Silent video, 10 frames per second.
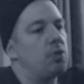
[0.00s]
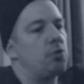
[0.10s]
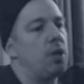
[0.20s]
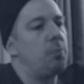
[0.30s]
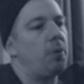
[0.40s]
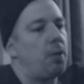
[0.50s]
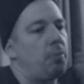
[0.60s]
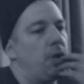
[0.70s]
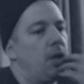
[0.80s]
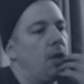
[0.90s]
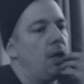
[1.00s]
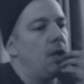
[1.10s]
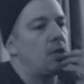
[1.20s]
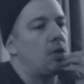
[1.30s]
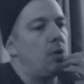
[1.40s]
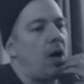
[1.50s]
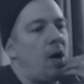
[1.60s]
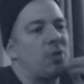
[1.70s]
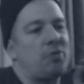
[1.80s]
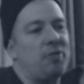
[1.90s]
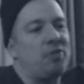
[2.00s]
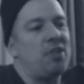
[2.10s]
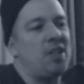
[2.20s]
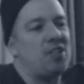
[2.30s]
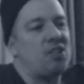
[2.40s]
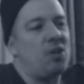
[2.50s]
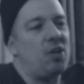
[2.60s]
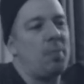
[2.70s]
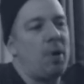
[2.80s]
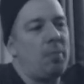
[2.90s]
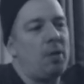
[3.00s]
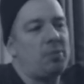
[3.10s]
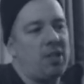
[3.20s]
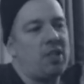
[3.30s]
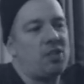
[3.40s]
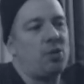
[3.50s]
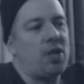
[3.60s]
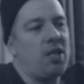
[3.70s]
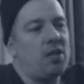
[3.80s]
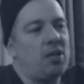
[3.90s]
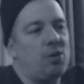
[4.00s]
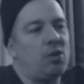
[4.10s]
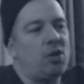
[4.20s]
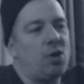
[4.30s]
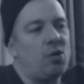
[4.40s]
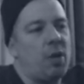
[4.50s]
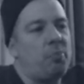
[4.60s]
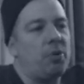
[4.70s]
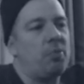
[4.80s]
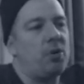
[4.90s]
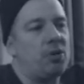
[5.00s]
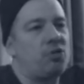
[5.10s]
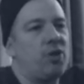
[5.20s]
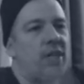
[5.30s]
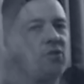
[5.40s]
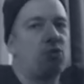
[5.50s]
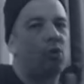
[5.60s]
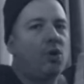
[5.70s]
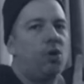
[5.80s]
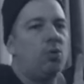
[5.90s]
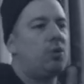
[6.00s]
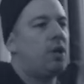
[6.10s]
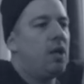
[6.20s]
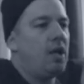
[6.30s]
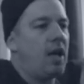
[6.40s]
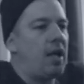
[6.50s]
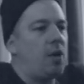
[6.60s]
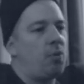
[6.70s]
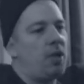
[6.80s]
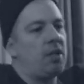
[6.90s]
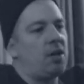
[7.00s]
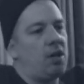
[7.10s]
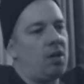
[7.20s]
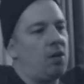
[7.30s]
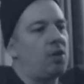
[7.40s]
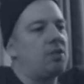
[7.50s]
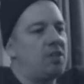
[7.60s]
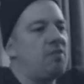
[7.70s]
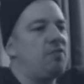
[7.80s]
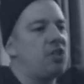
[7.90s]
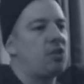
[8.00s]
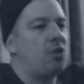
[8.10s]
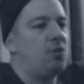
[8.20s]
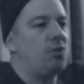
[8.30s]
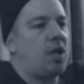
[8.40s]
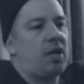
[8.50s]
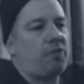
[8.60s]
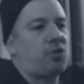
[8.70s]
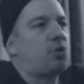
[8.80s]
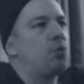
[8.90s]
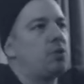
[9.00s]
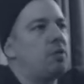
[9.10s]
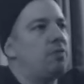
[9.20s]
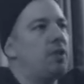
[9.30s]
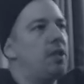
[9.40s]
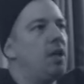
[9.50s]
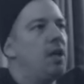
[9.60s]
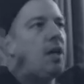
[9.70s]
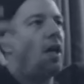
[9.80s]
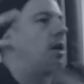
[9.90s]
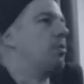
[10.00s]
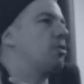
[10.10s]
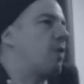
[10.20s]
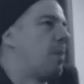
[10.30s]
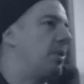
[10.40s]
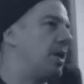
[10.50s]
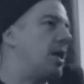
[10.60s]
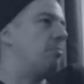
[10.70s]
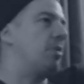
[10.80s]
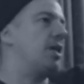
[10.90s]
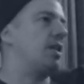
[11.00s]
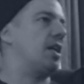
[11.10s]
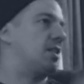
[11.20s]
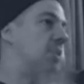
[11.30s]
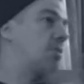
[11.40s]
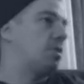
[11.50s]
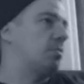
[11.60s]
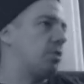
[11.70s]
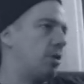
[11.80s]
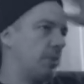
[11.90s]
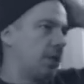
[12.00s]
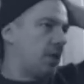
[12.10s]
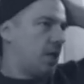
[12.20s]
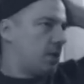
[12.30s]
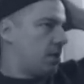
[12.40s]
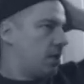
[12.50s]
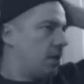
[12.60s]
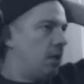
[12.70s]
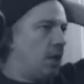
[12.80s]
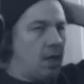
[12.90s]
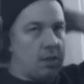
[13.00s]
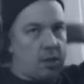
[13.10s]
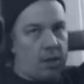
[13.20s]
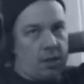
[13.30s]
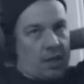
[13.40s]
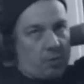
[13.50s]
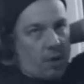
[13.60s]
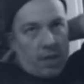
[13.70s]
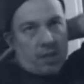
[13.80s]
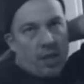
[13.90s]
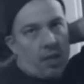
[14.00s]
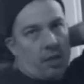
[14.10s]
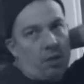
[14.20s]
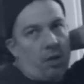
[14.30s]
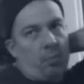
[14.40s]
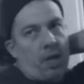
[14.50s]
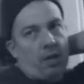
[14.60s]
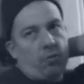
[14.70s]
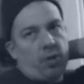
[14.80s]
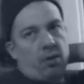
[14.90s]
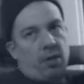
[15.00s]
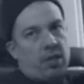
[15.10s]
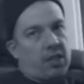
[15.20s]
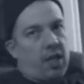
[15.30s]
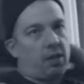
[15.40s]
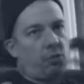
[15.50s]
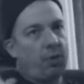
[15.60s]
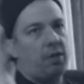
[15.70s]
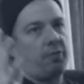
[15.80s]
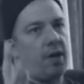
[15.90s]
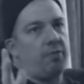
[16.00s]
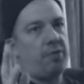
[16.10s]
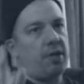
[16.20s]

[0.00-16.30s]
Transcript: into hip hop. So I was 15 years old, and my mom said, it's okay, you can go. They put me on the train to Cologne, and I went on a TV show, like for school TV, and I was rapping and breakdancing with some German guys there. So that's why I say, my career is like 25